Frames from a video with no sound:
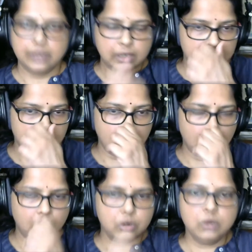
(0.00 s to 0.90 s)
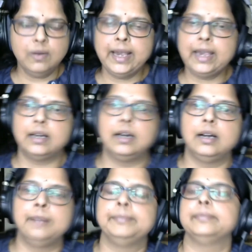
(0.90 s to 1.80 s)
Now, how do
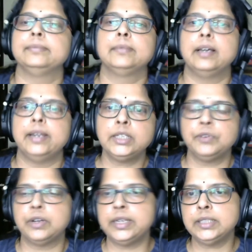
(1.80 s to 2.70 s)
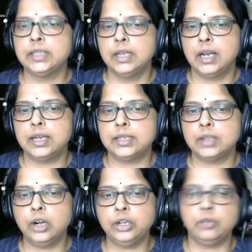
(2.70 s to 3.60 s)
I correct for it? I
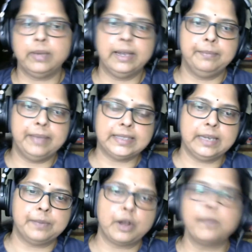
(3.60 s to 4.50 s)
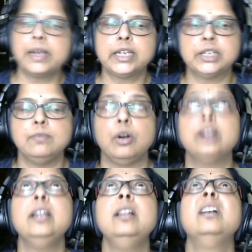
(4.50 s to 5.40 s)
resort to my basic propagation
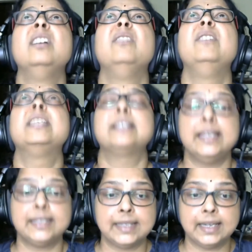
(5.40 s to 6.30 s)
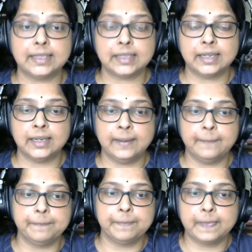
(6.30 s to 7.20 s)
model, which says that
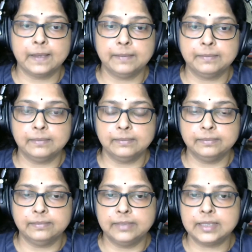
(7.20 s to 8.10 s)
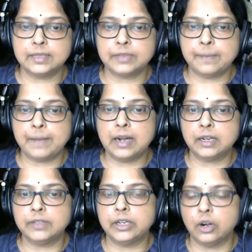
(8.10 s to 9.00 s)
this is a part
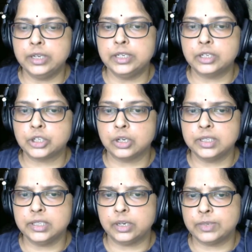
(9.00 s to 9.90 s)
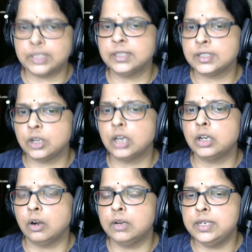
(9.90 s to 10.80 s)
of the nonlinear Schrodinger equation. It's not
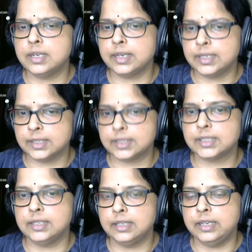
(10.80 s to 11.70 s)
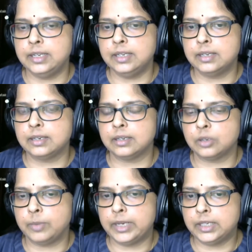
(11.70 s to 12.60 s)
nonlinear yet. It's still the linear
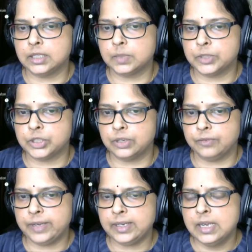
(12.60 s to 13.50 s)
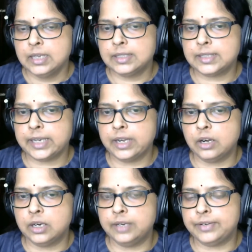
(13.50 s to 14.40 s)
chromatic dispersion effect. It's a second
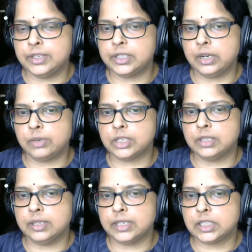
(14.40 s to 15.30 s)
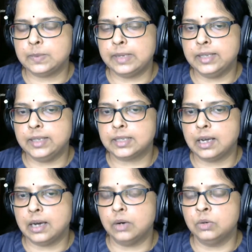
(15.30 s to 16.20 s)
order differential equation that explains
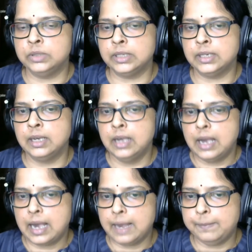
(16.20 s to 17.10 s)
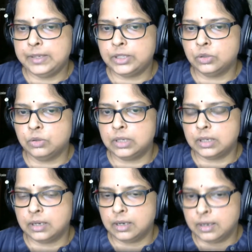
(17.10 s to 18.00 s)
how the amplitude
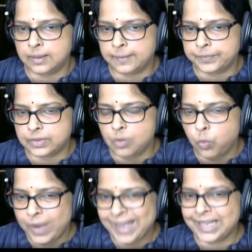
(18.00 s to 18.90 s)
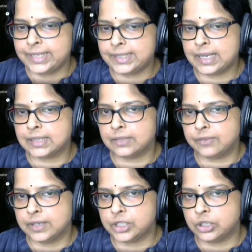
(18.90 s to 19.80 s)
varies as a
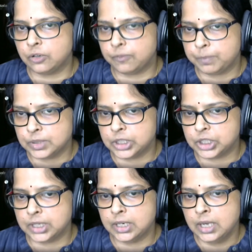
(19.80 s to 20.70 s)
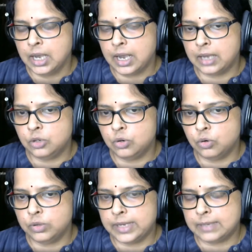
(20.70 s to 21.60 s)
function of position. And you
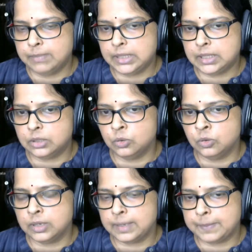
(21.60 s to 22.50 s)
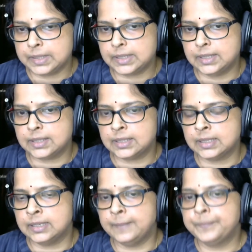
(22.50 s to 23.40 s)
know that beta 2 represents
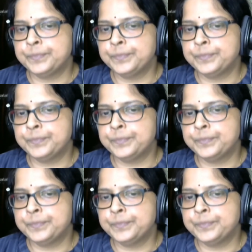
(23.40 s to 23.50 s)
the